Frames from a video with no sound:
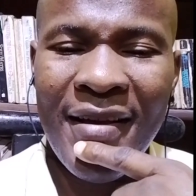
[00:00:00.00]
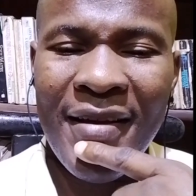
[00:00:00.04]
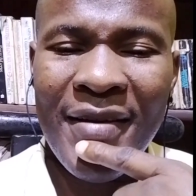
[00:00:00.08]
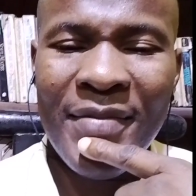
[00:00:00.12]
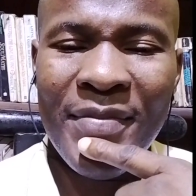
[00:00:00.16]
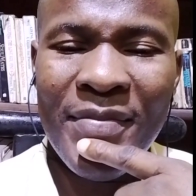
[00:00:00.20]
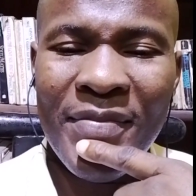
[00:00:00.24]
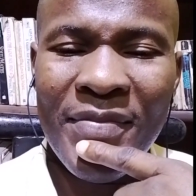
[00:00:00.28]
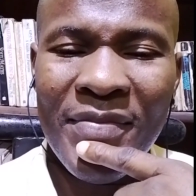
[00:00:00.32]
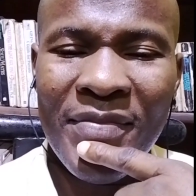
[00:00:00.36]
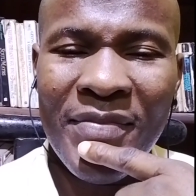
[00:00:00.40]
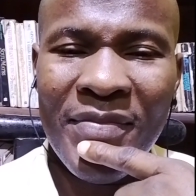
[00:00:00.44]

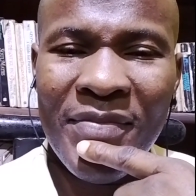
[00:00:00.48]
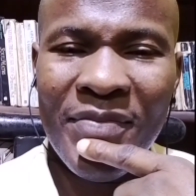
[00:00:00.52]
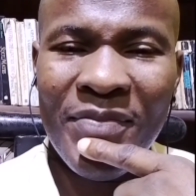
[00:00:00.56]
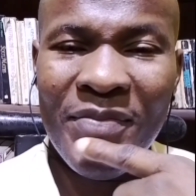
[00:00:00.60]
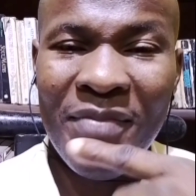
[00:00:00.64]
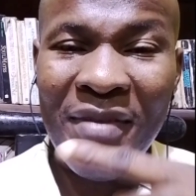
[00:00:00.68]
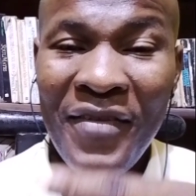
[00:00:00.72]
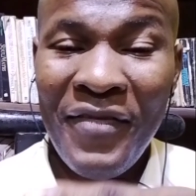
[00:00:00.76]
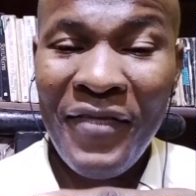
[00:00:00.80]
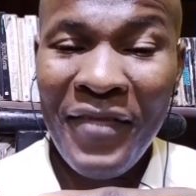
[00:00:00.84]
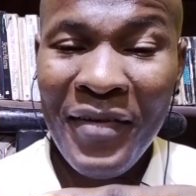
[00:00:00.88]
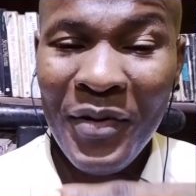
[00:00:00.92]

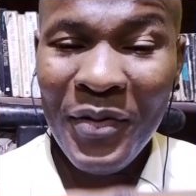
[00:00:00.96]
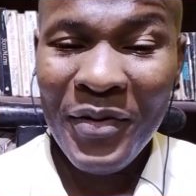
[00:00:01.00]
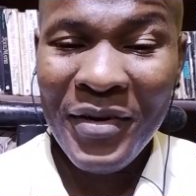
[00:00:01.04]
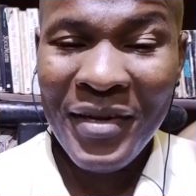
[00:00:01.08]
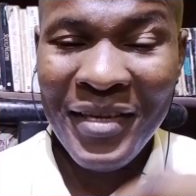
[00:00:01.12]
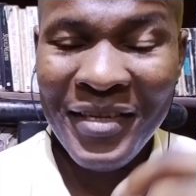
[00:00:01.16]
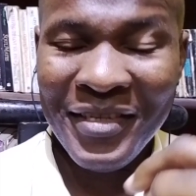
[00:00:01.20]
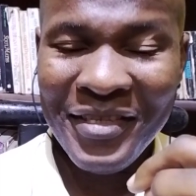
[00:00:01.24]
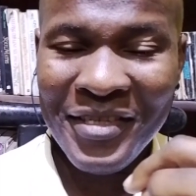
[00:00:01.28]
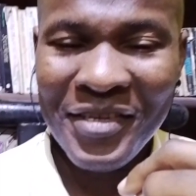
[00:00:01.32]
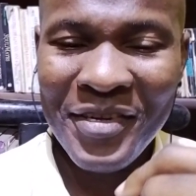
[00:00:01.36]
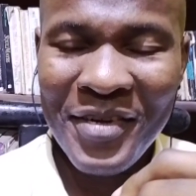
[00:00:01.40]
My fellow
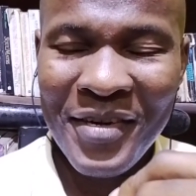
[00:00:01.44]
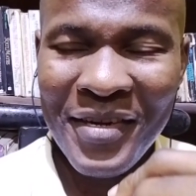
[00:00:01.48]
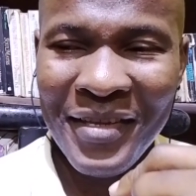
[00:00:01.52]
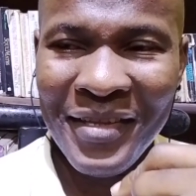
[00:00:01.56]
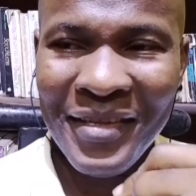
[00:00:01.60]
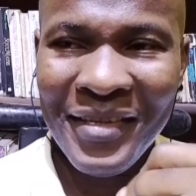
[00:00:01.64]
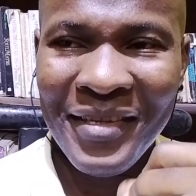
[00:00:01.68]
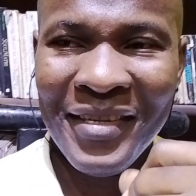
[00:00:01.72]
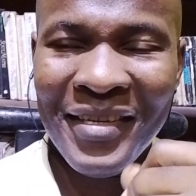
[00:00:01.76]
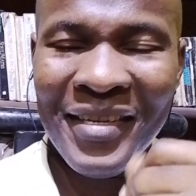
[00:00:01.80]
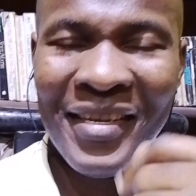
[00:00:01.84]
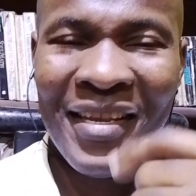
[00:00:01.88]

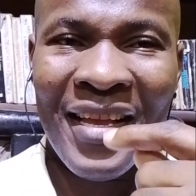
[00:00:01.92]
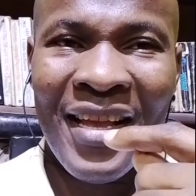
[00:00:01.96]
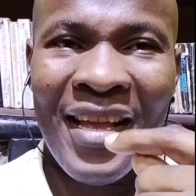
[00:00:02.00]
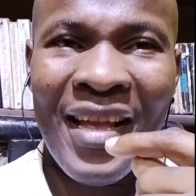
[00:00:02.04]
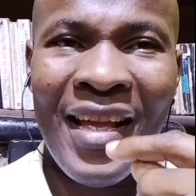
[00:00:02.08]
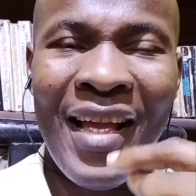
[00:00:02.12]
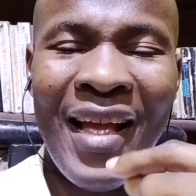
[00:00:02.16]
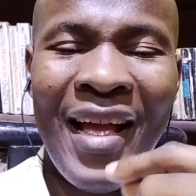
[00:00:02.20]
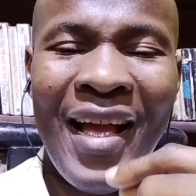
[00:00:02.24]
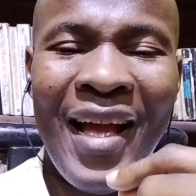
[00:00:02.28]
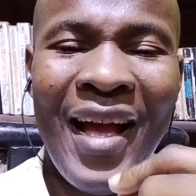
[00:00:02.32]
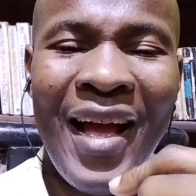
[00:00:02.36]
Nigerians,
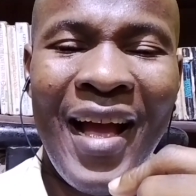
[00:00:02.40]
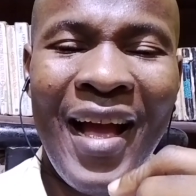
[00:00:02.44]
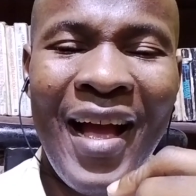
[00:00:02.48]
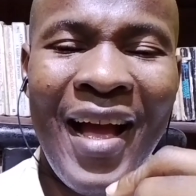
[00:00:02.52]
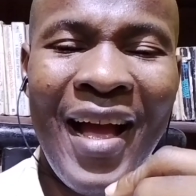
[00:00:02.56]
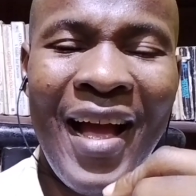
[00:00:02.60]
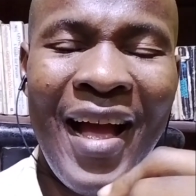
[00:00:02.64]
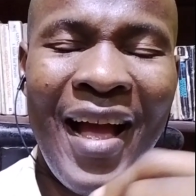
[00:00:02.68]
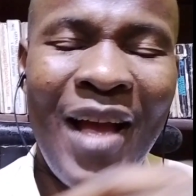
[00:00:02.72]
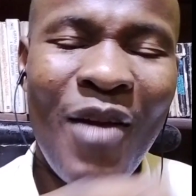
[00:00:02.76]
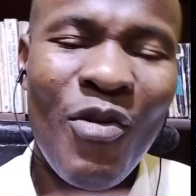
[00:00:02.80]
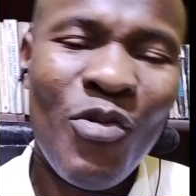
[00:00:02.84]

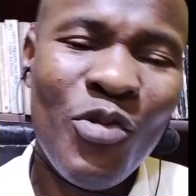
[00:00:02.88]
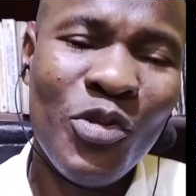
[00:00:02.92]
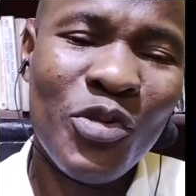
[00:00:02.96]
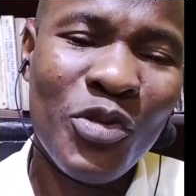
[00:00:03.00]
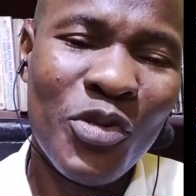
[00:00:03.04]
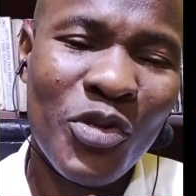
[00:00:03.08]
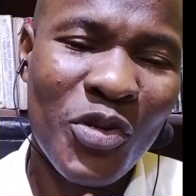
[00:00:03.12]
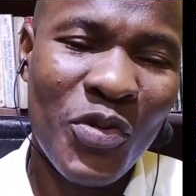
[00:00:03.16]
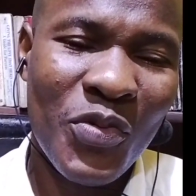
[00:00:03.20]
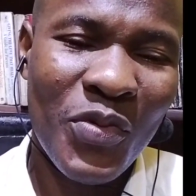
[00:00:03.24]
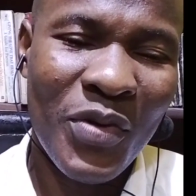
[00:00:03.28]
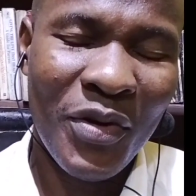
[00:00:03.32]
I want
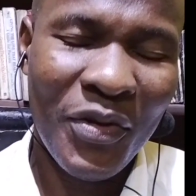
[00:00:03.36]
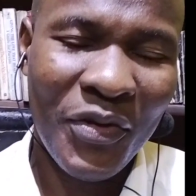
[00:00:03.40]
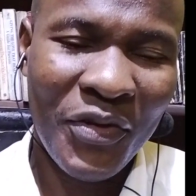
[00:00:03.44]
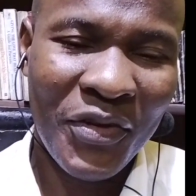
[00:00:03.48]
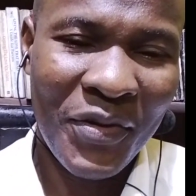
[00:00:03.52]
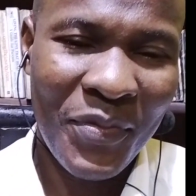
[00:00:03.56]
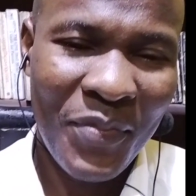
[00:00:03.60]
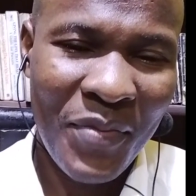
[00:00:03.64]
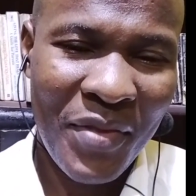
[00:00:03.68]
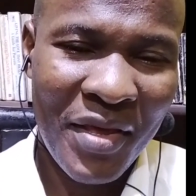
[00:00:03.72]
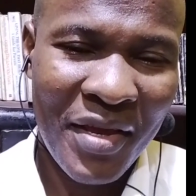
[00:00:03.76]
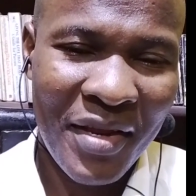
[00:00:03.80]
to talk about
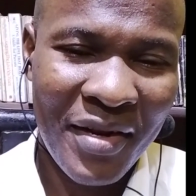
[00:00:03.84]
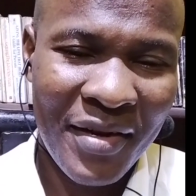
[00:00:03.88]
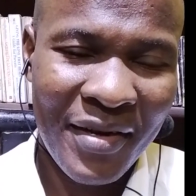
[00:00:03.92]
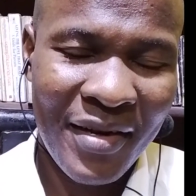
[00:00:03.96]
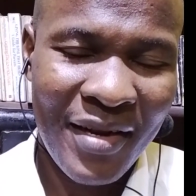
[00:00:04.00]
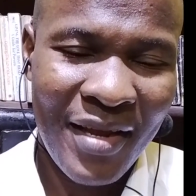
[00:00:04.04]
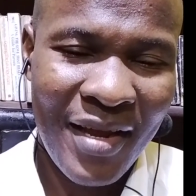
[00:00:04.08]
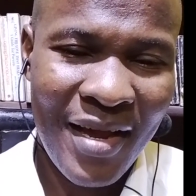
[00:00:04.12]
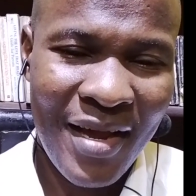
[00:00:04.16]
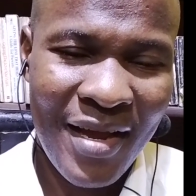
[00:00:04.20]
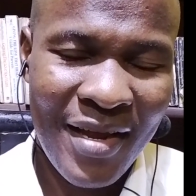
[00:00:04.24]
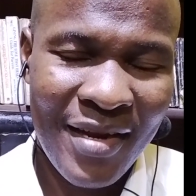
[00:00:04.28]
something,
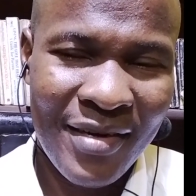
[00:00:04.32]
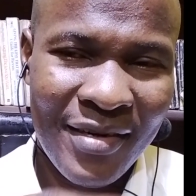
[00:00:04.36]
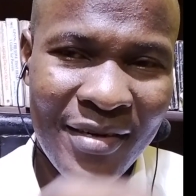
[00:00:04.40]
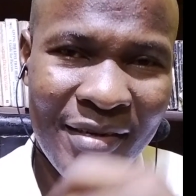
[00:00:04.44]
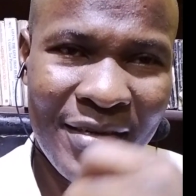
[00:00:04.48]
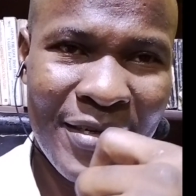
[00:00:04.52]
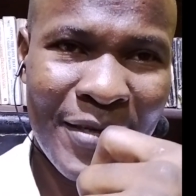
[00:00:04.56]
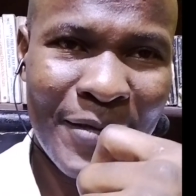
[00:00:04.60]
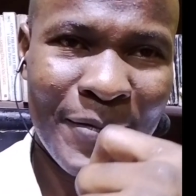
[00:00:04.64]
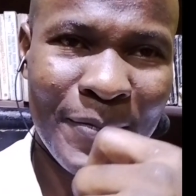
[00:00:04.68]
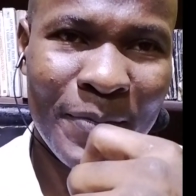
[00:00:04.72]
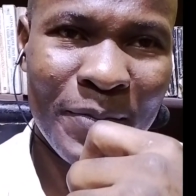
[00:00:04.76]
and